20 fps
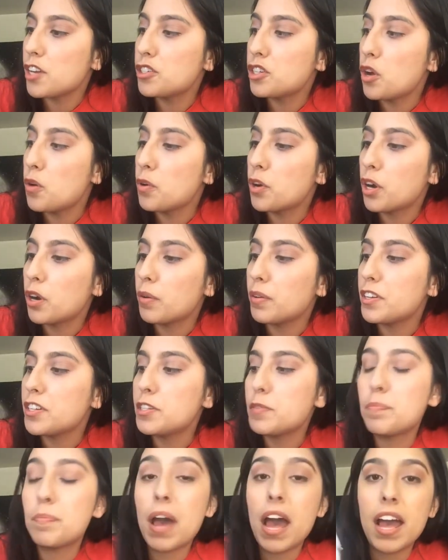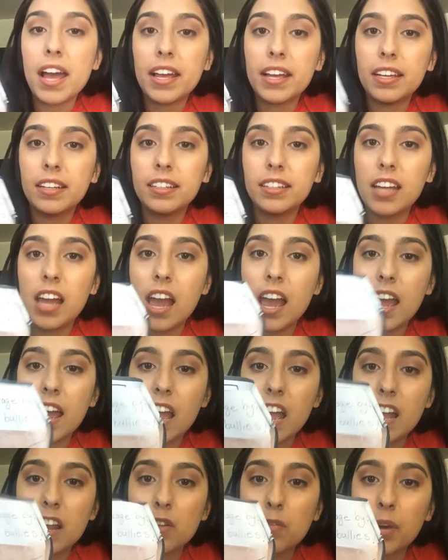show courage by
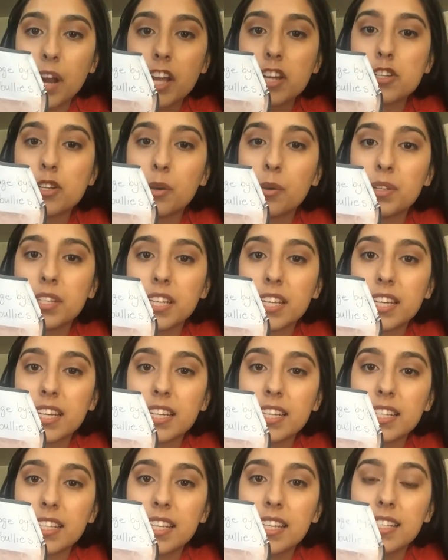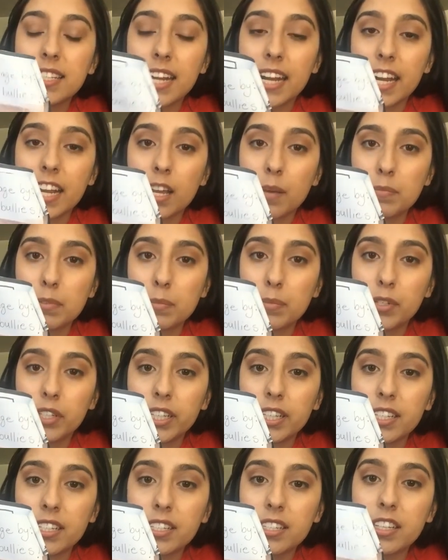And what I chose is standing up to
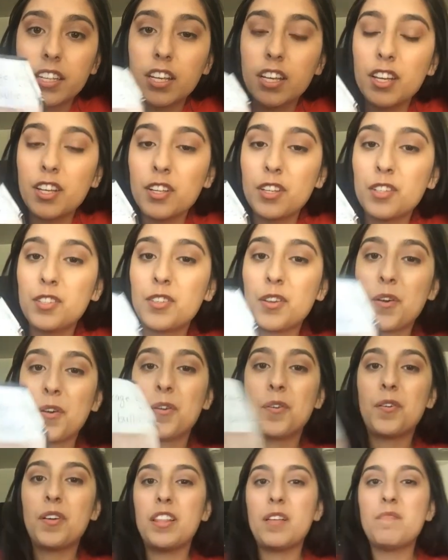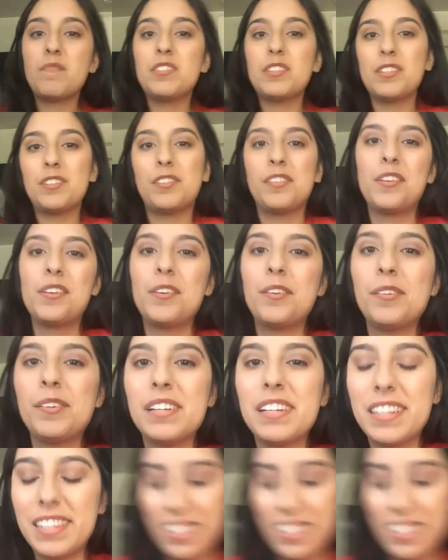bullies. So let me just show you.